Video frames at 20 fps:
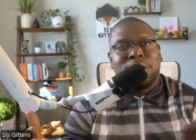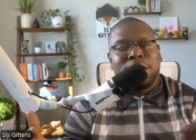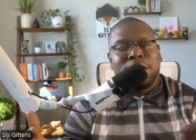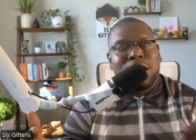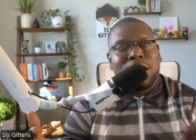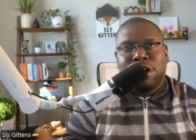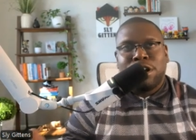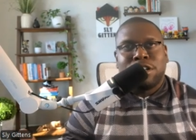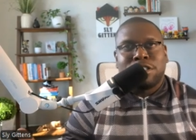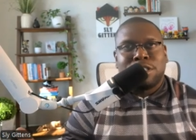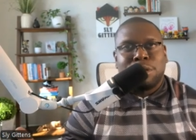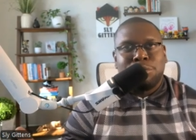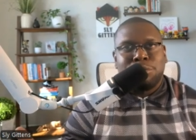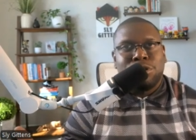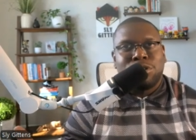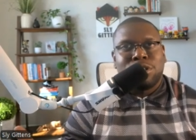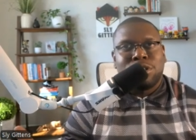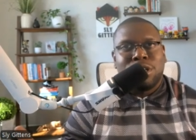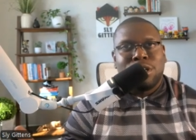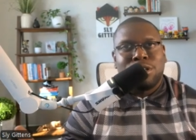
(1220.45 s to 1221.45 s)
I've been using
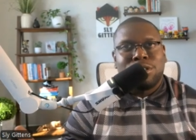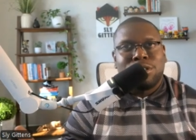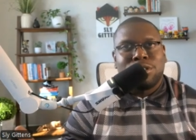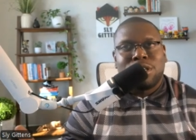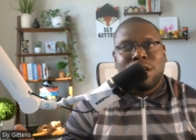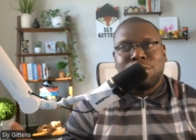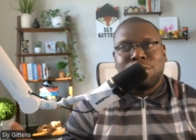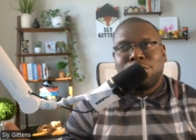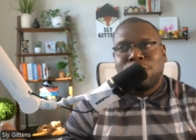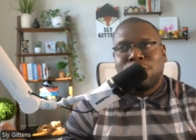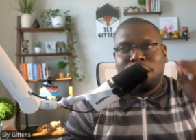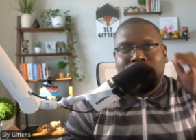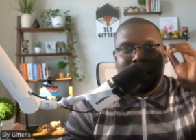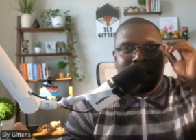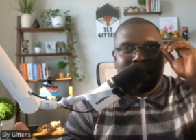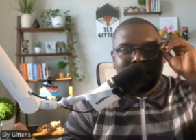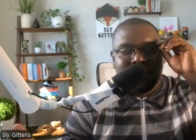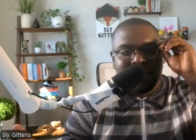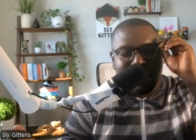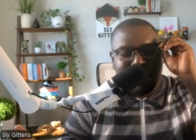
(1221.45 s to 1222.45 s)
those and I realized
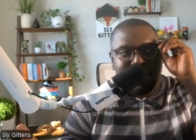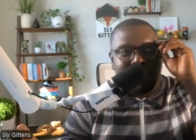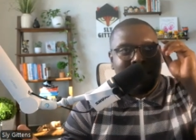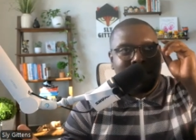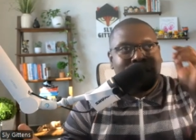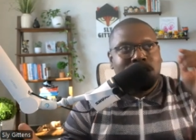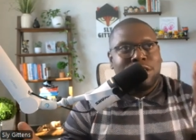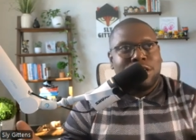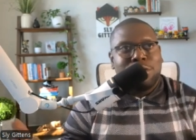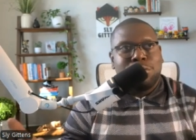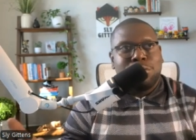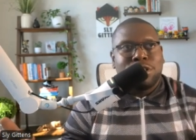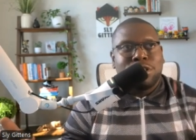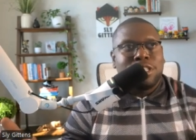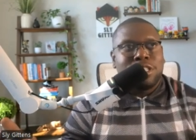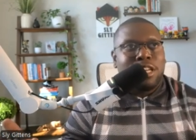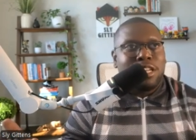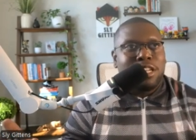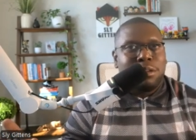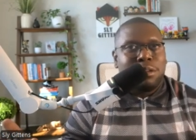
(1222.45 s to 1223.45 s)
it wasn't
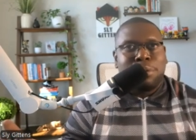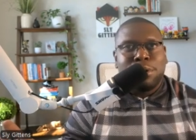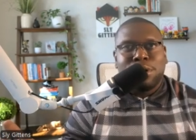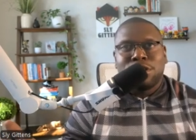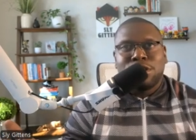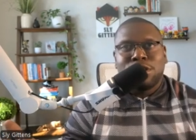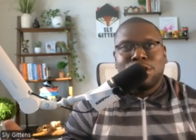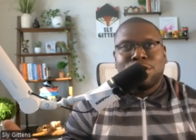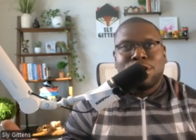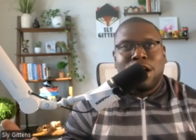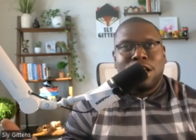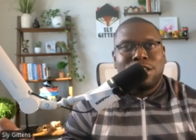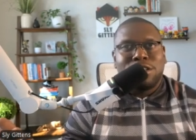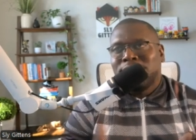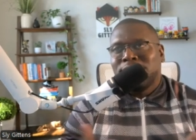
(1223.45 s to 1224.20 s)
any person of color.